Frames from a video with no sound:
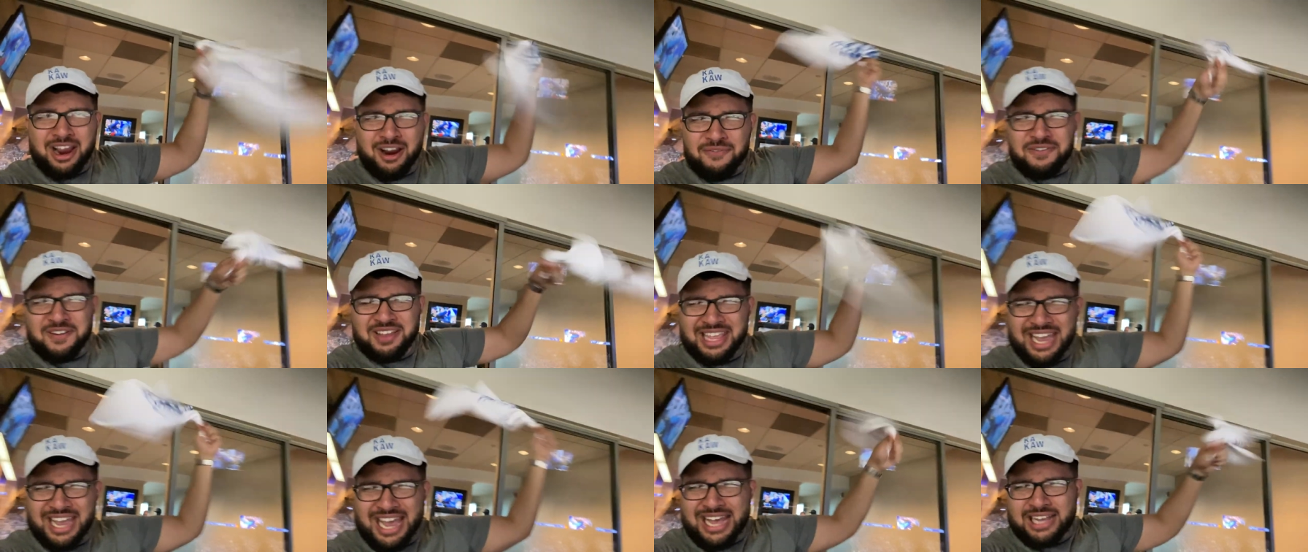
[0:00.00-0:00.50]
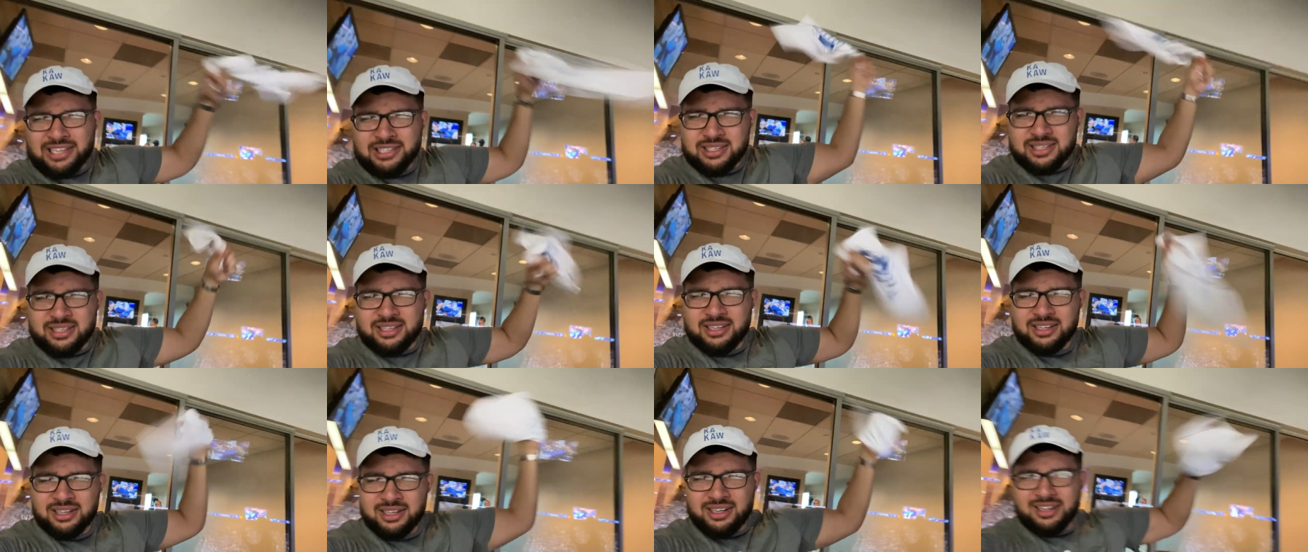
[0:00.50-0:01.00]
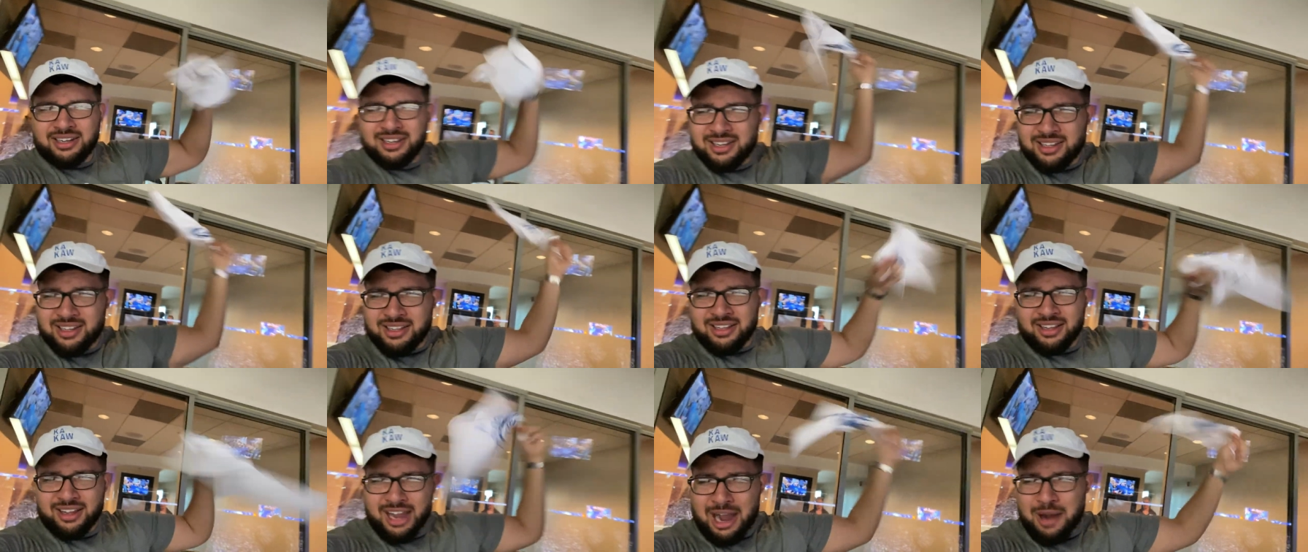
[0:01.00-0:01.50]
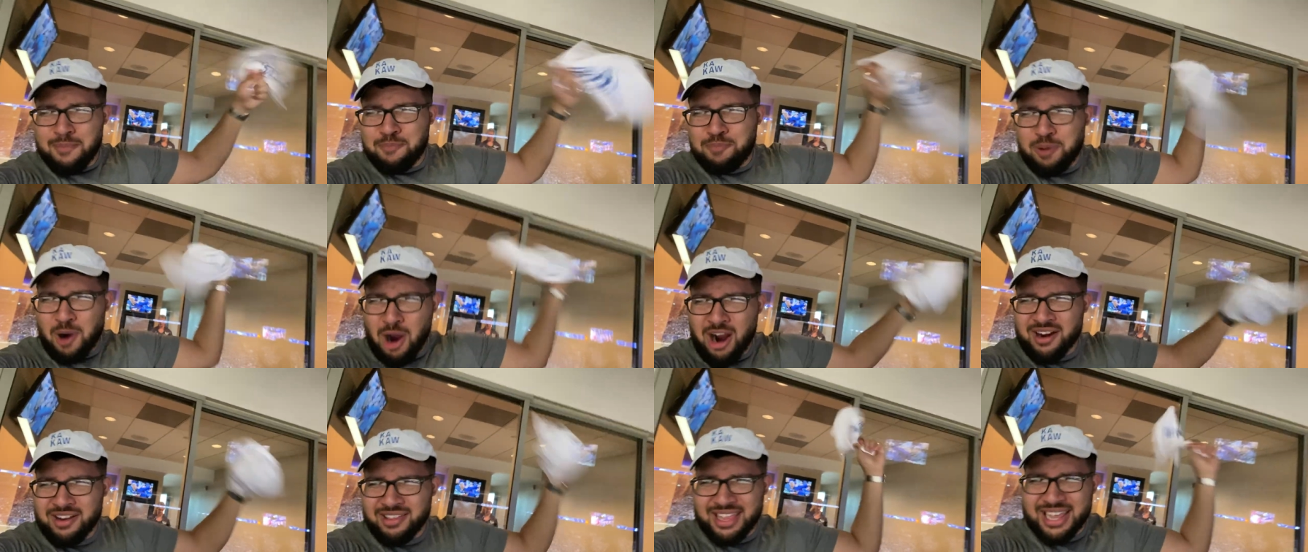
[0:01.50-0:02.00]
for this. I'm
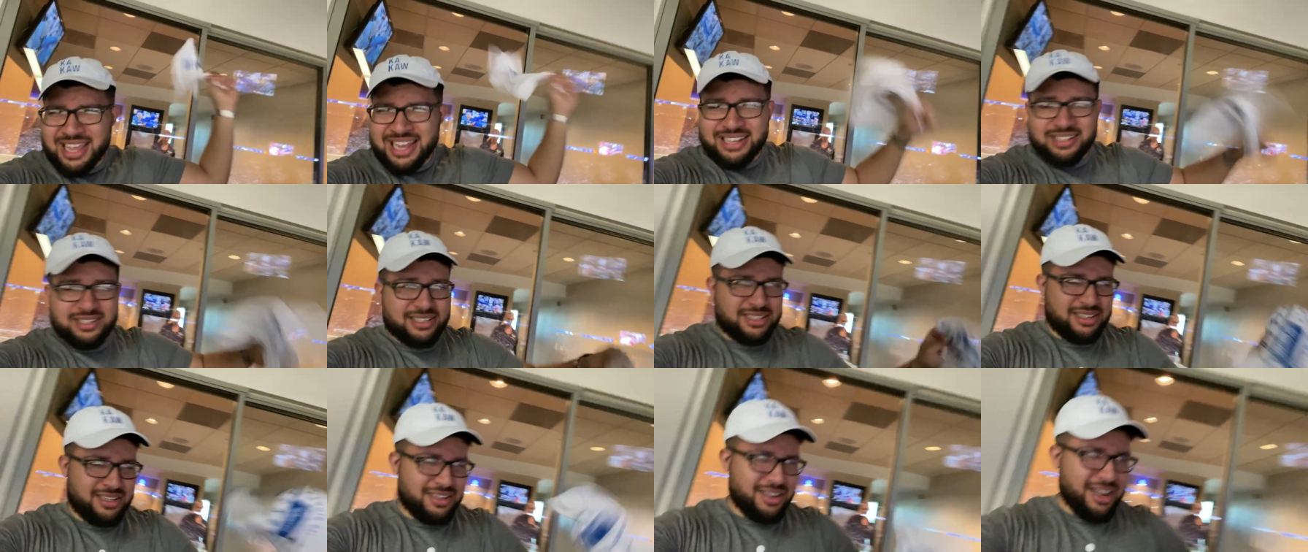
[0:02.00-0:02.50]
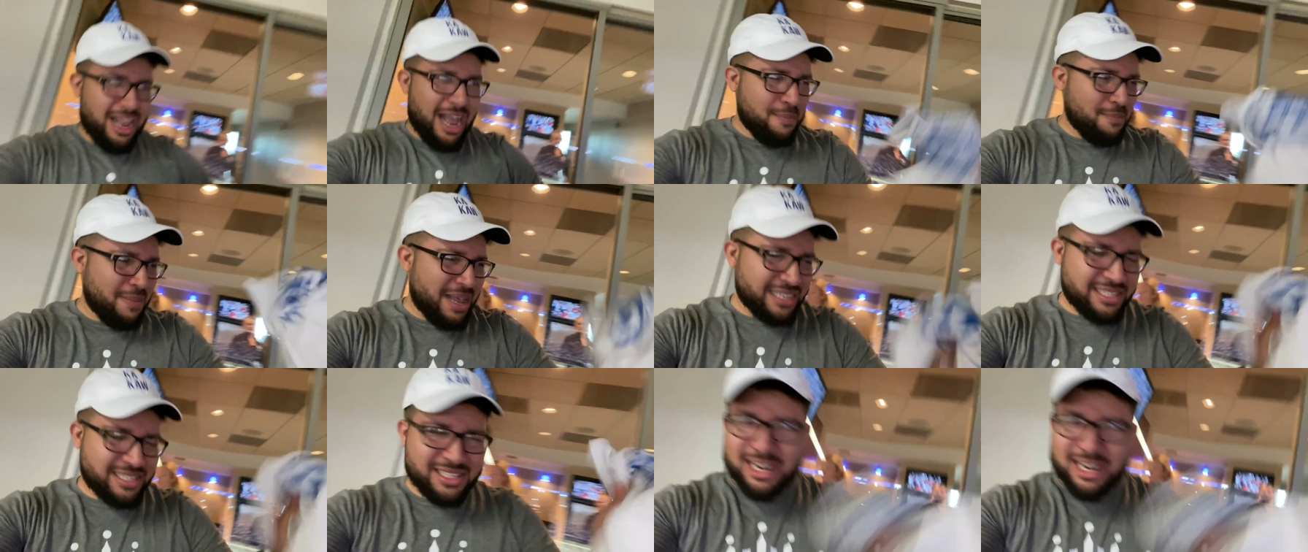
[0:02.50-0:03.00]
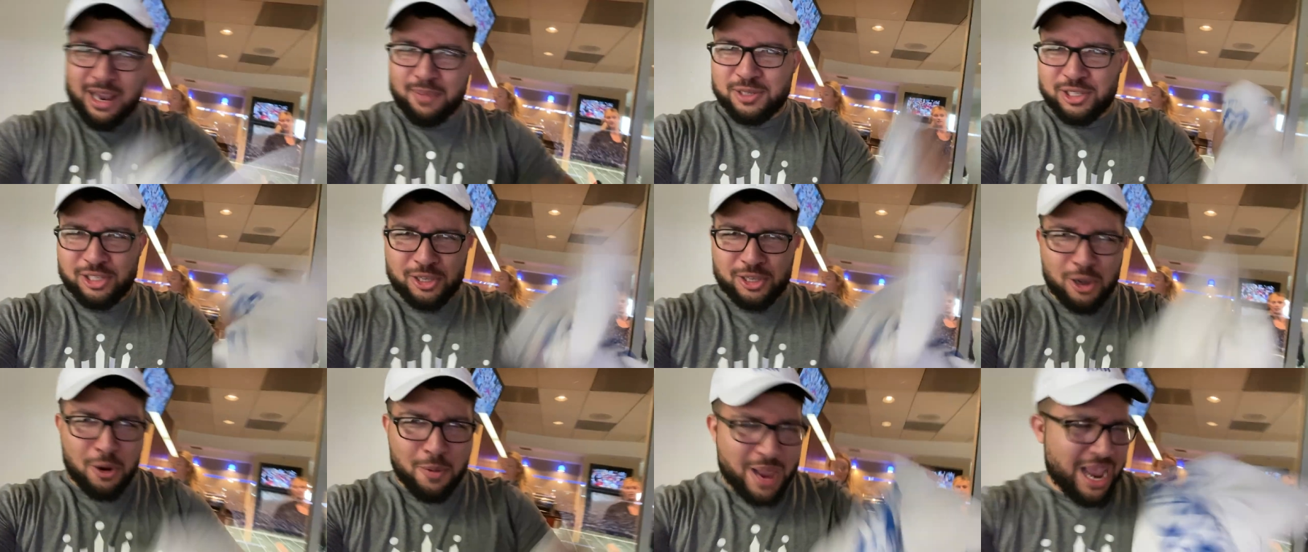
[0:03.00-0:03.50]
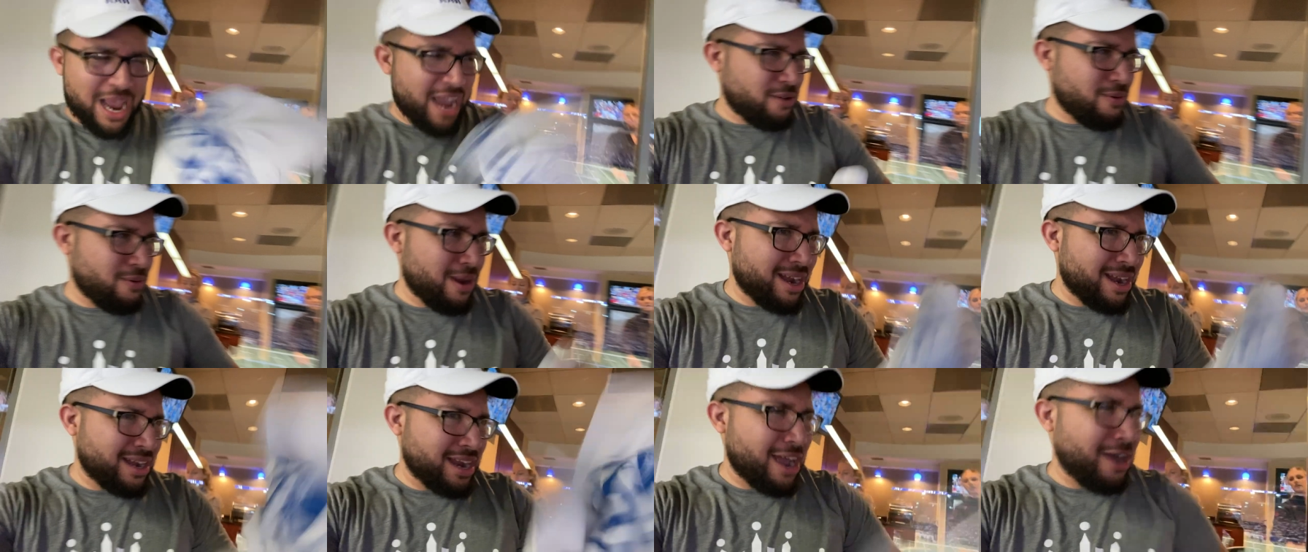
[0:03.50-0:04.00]
part of this. I'm messing up so bad
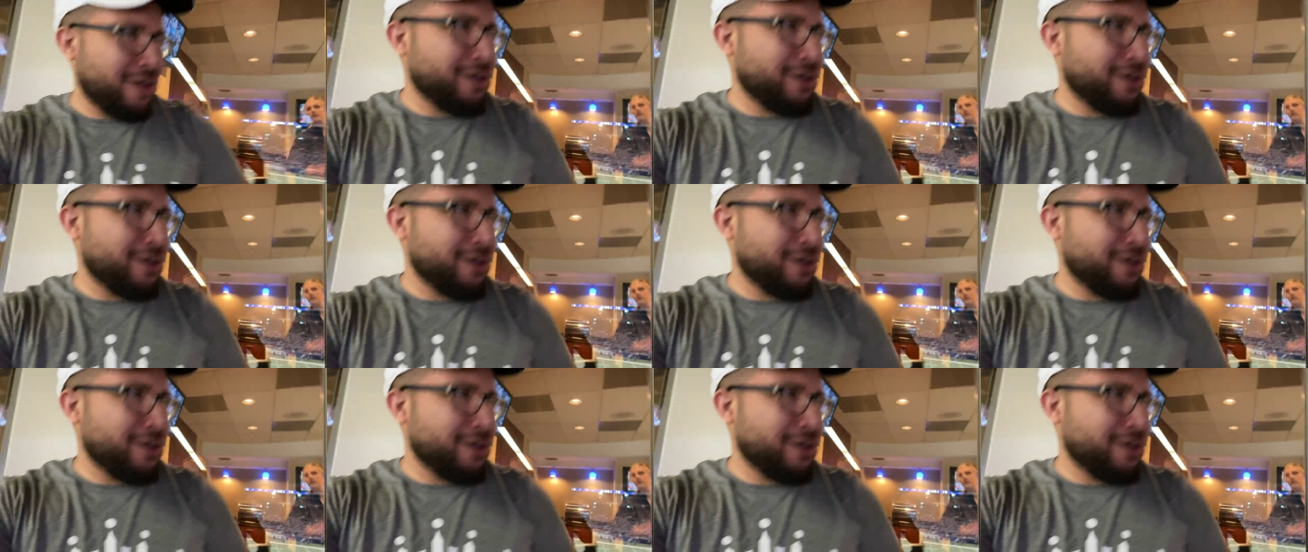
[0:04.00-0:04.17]
right now.